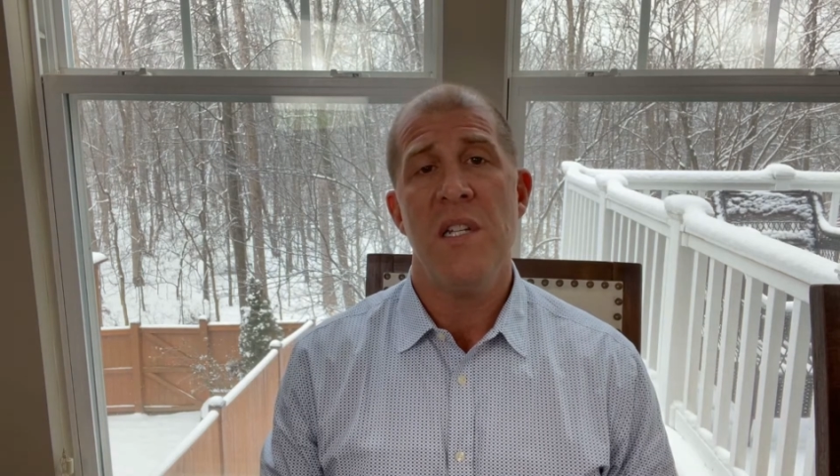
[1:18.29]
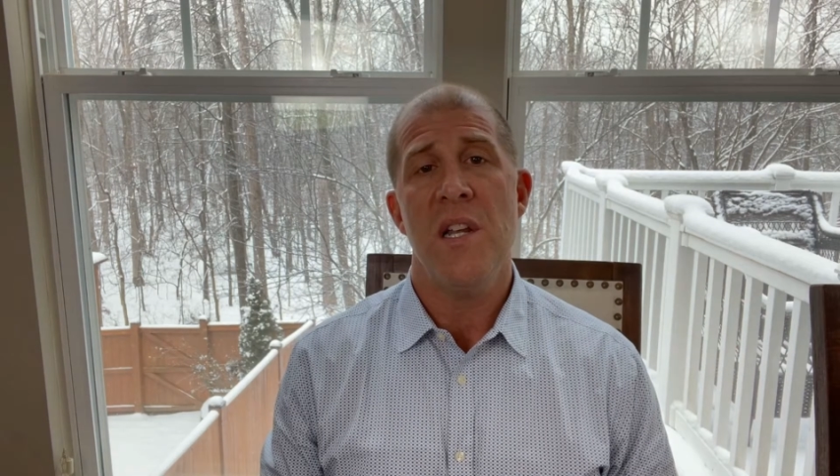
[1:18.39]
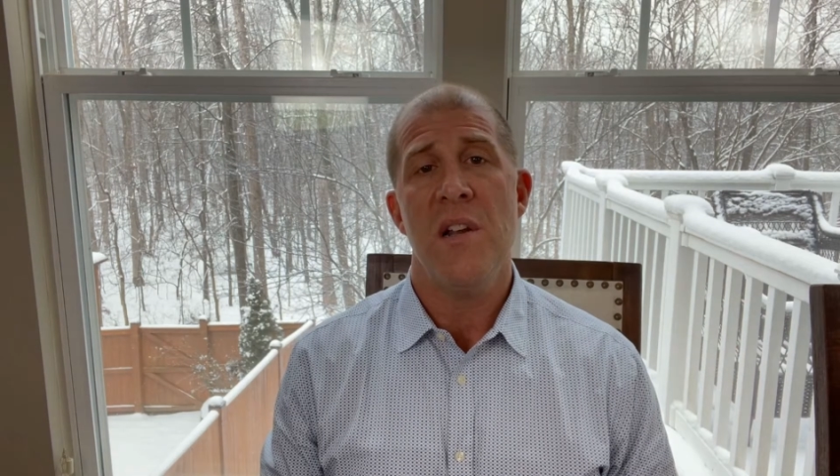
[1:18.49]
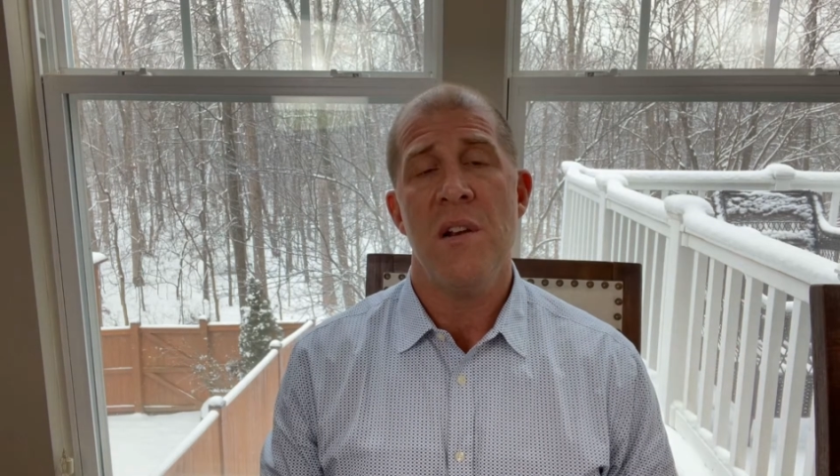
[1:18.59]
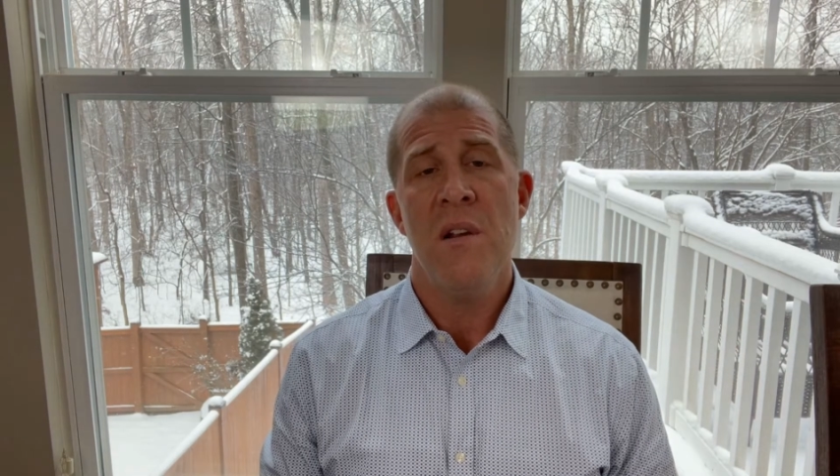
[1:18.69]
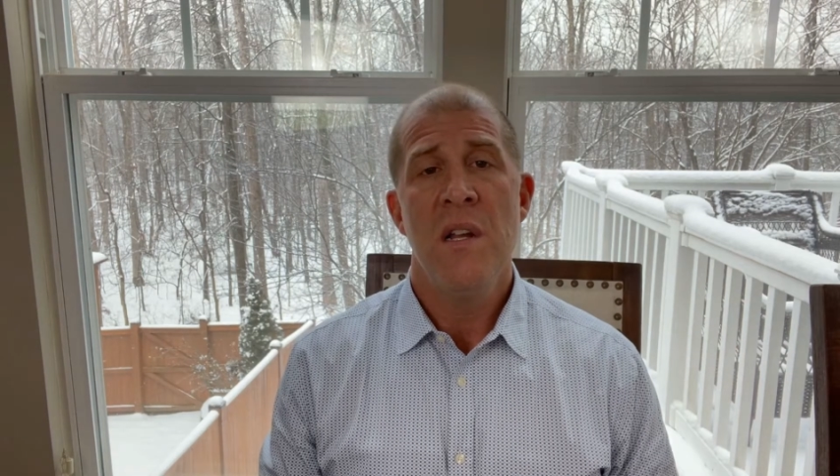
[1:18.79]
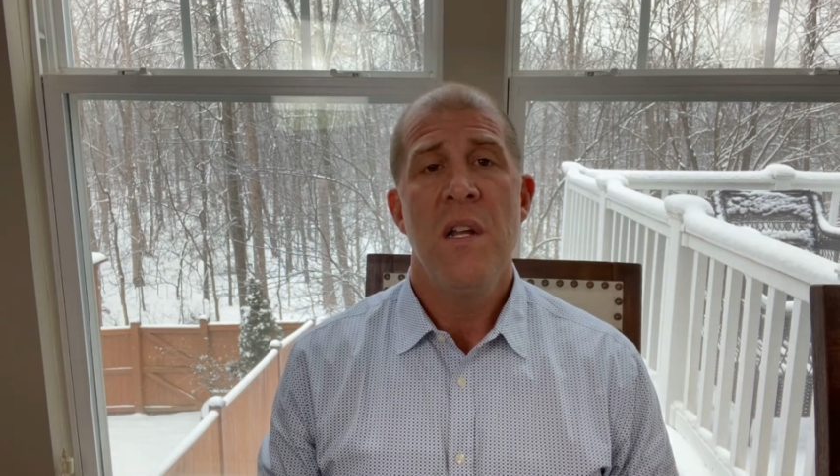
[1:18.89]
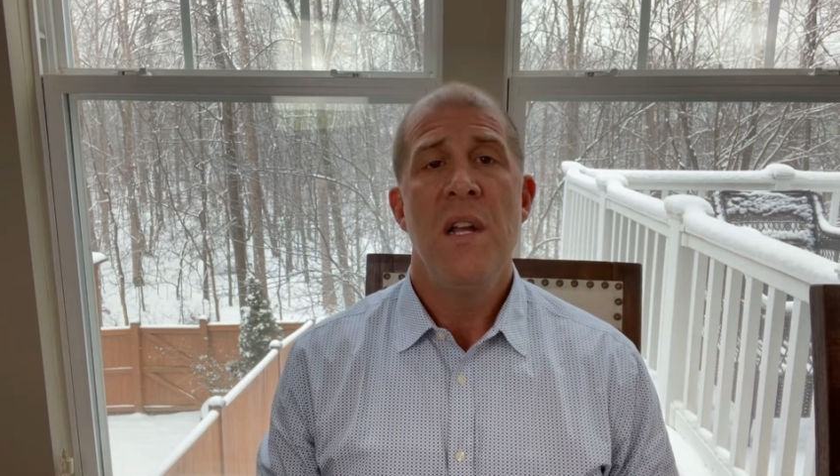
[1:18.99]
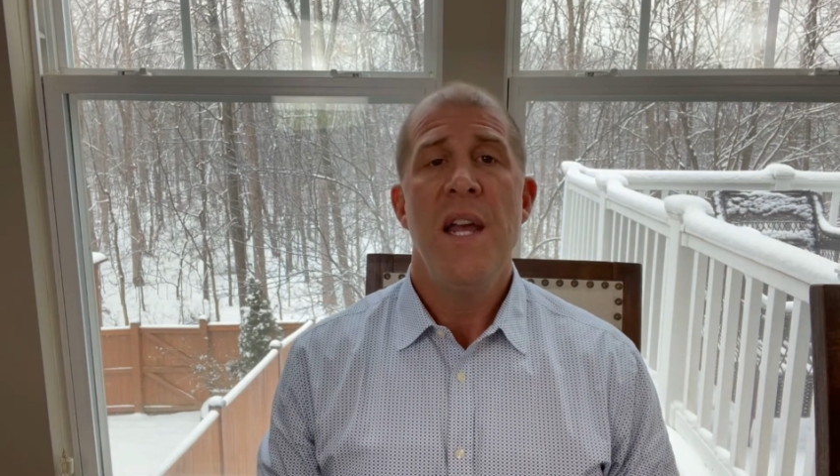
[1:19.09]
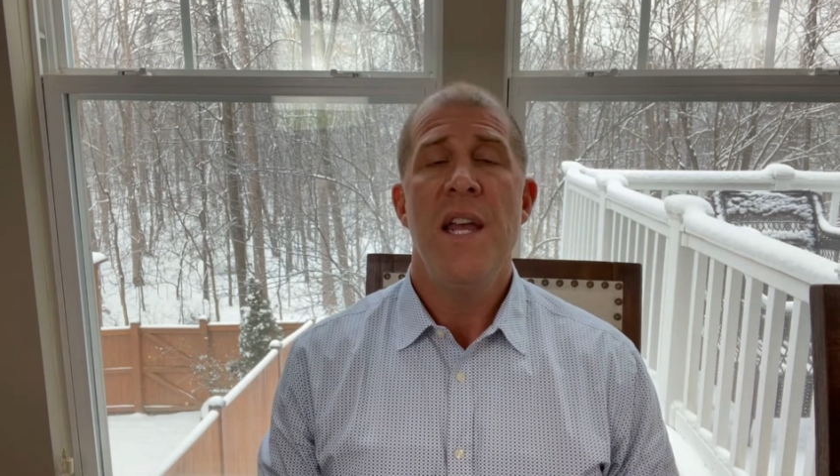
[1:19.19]
here.
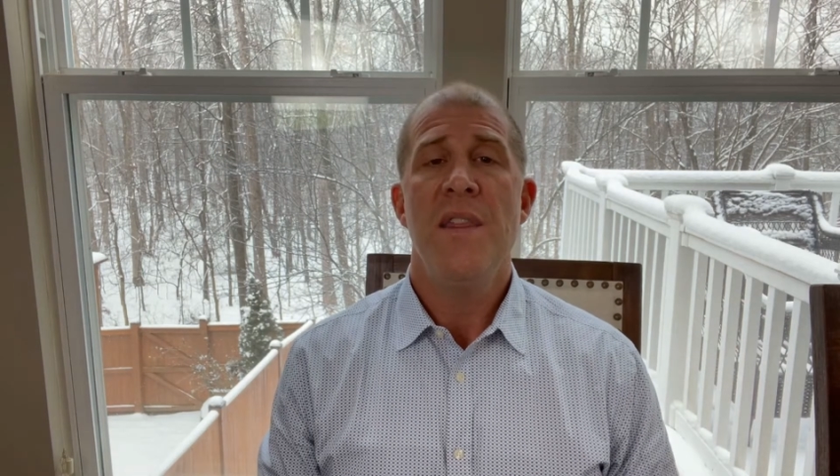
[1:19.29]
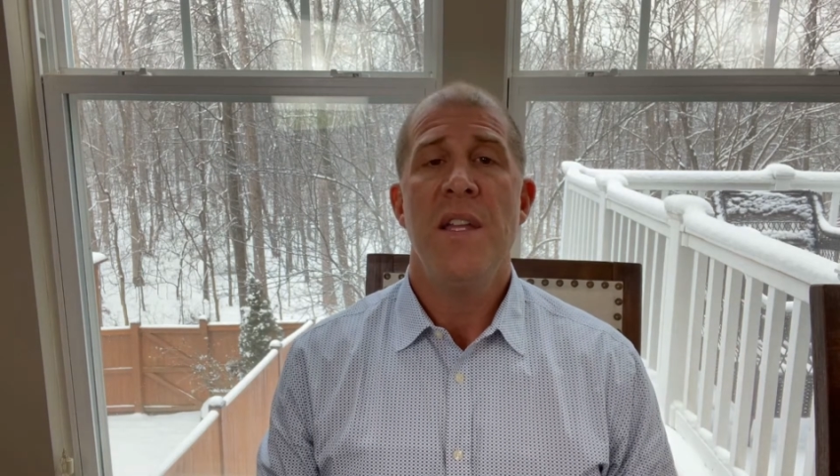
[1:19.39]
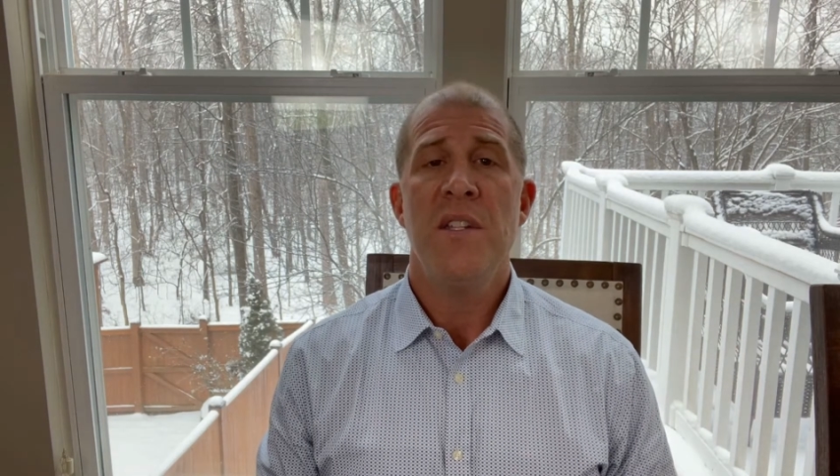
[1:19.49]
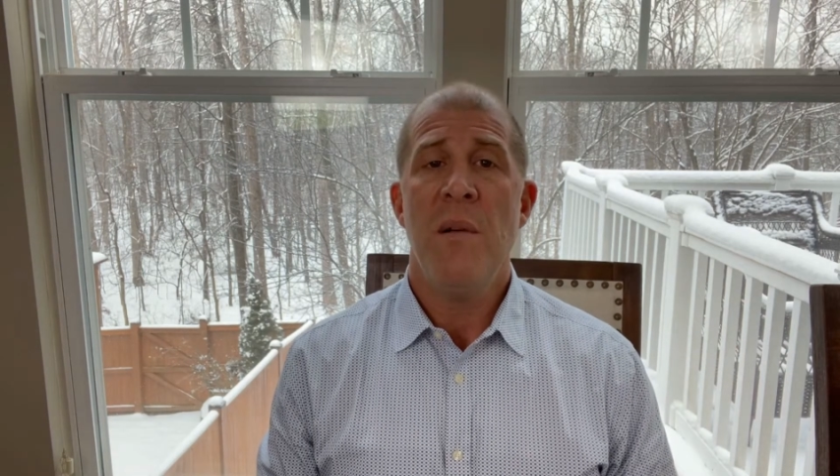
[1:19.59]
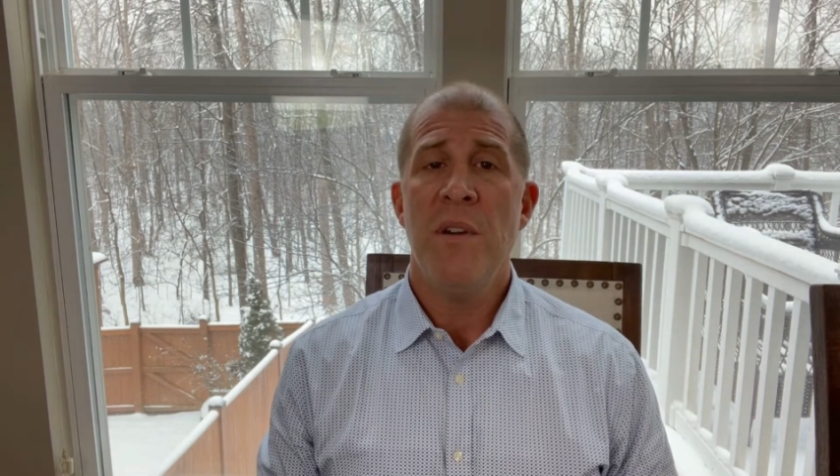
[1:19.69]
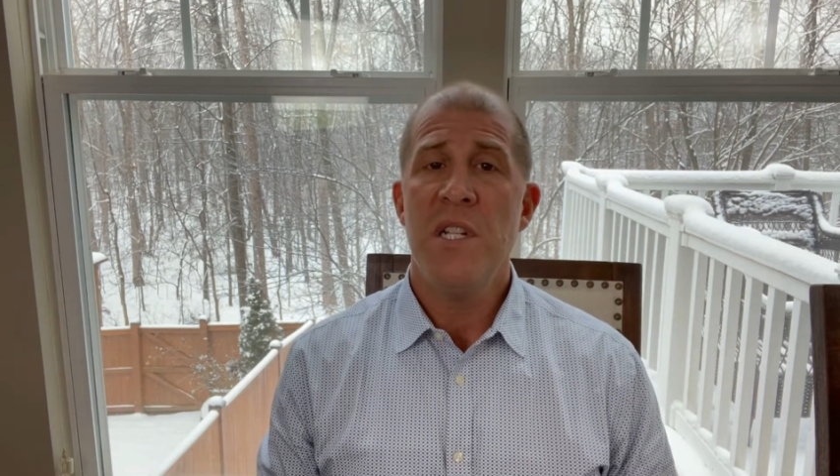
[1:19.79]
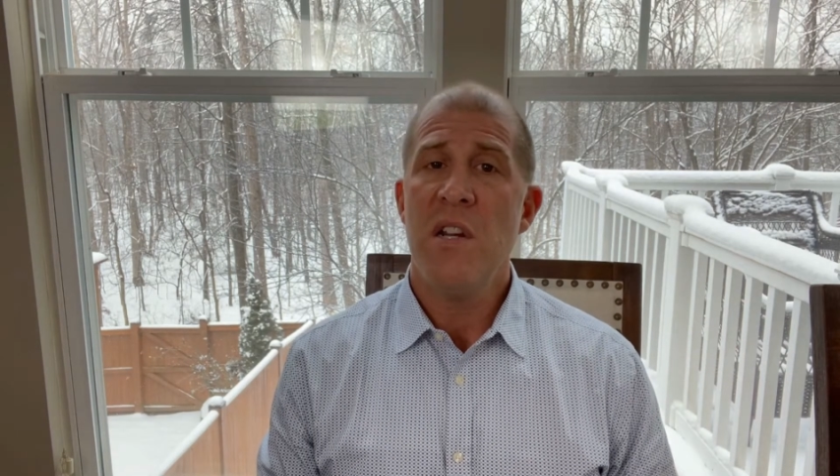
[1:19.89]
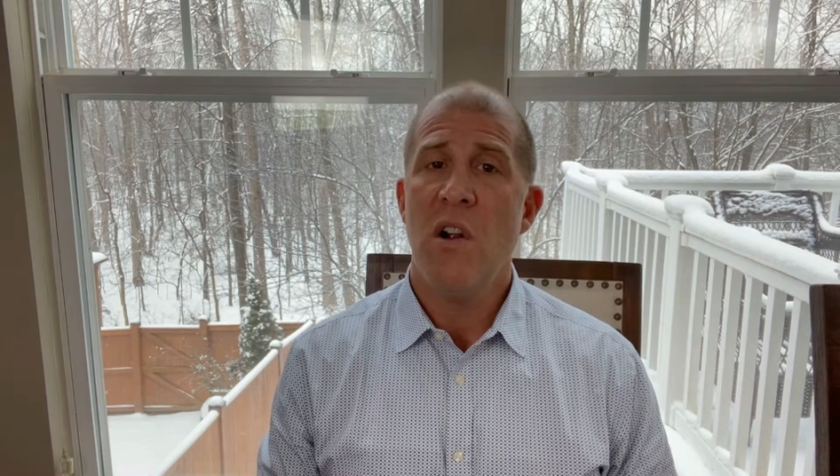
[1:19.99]
And the summers here are